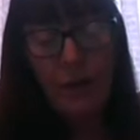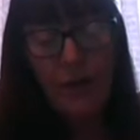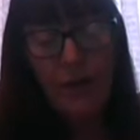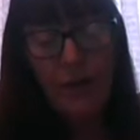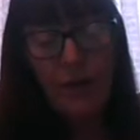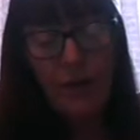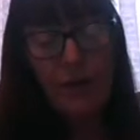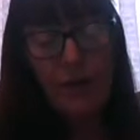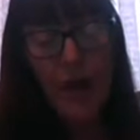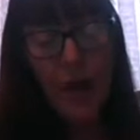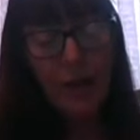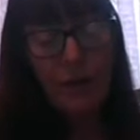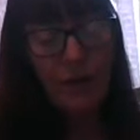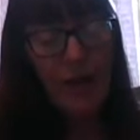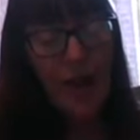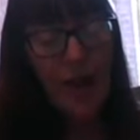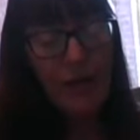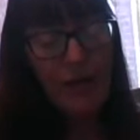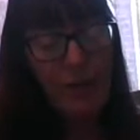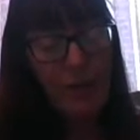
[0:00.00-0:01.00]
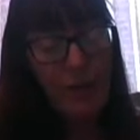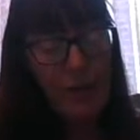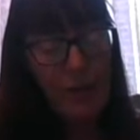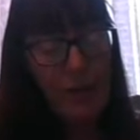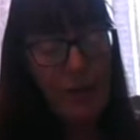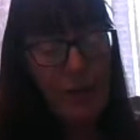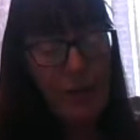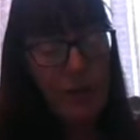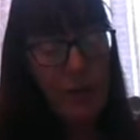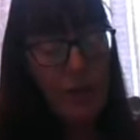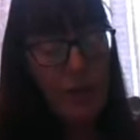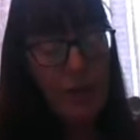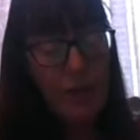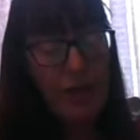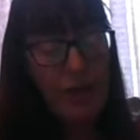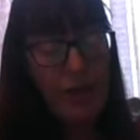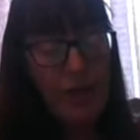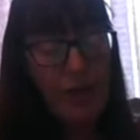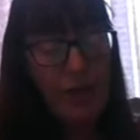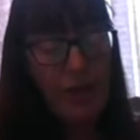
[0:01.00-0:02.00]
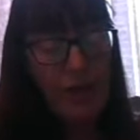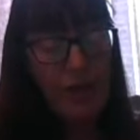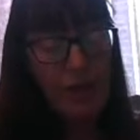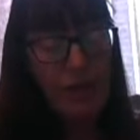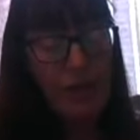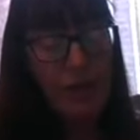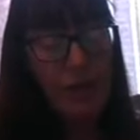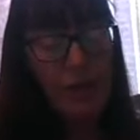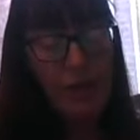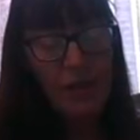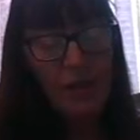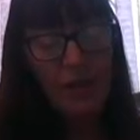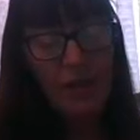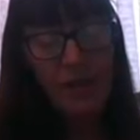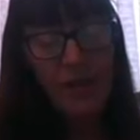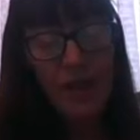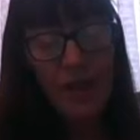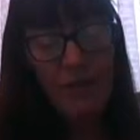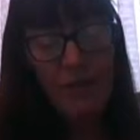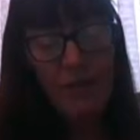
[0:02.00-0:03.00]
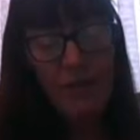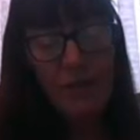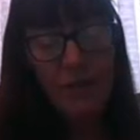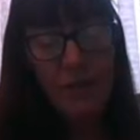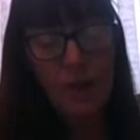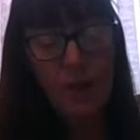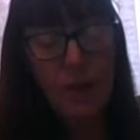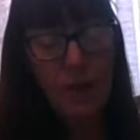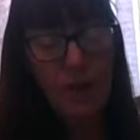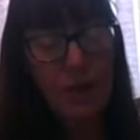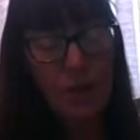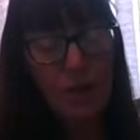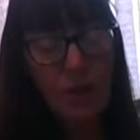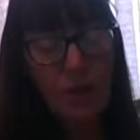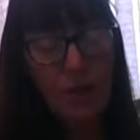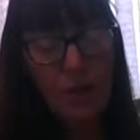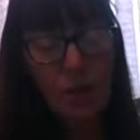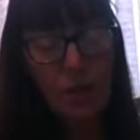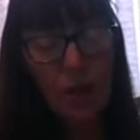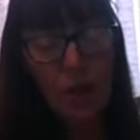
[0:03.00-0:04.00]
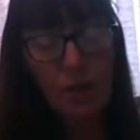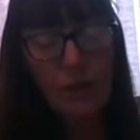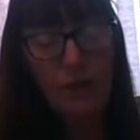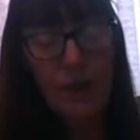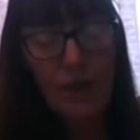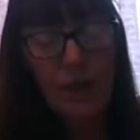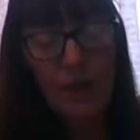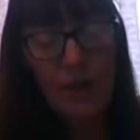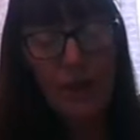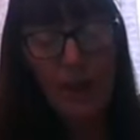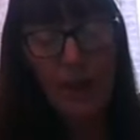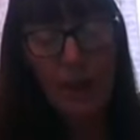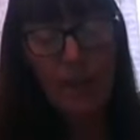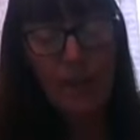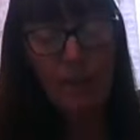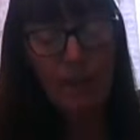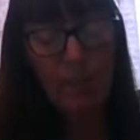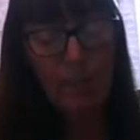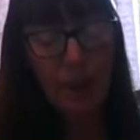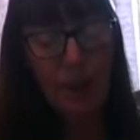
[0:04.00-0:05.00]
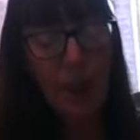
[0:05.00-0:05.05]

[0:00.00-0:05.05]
from the town of Nazareth to Judea, to the city of David, which is called Bethlehem,